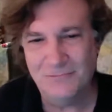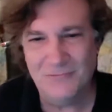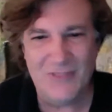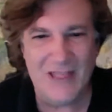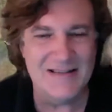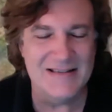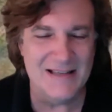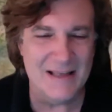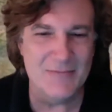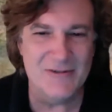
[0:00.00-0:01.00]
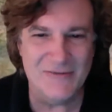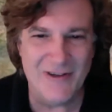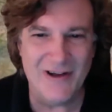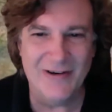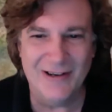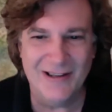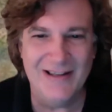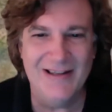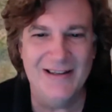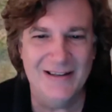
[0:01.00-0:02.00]
that seems
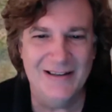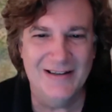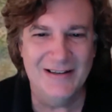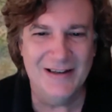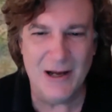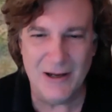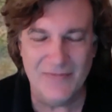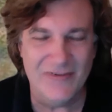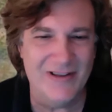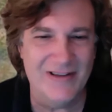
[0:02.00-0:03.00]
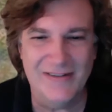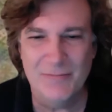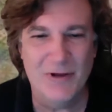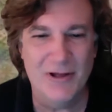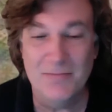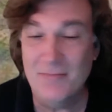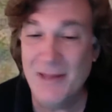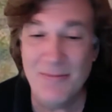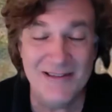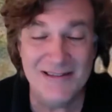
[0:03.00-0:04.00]
fairly obvious, but
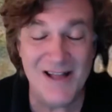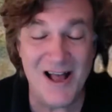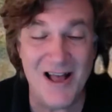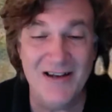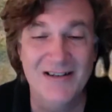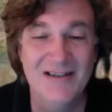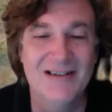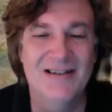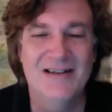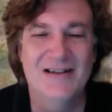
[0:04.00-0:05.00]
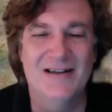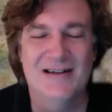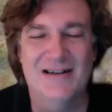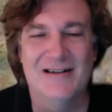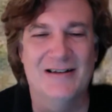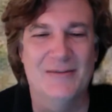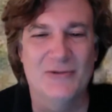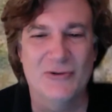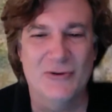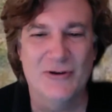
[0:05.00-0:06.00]
maybe it's not. I'm
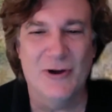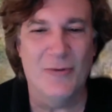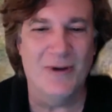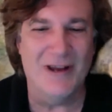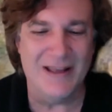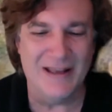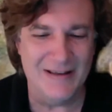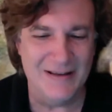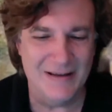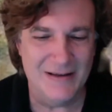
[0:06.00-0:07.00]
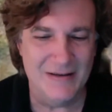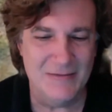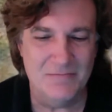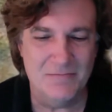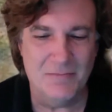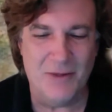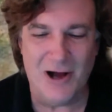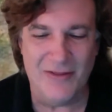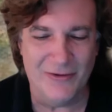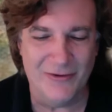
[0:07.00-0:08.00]
sure nobody
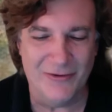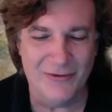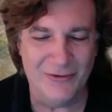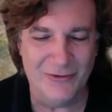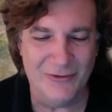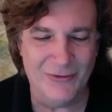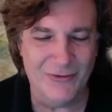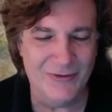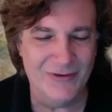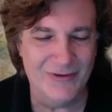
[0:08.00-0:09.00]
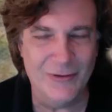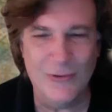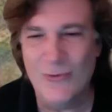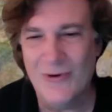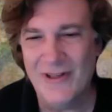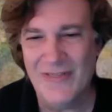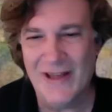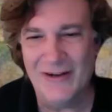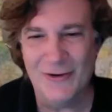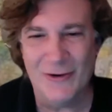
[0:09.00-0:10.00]
bothered to coin
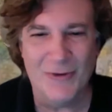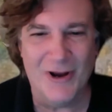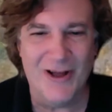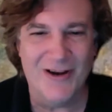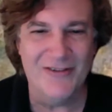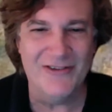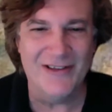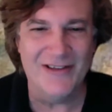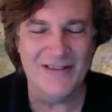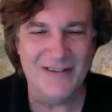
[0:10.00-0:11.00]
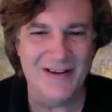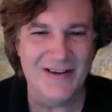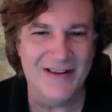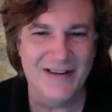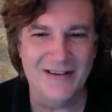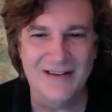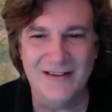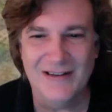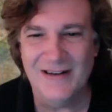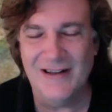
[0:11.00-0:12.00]
that terminology and study it
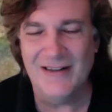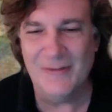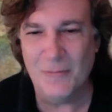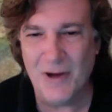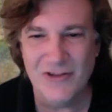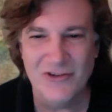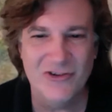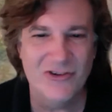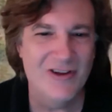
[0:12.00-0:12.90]
in as much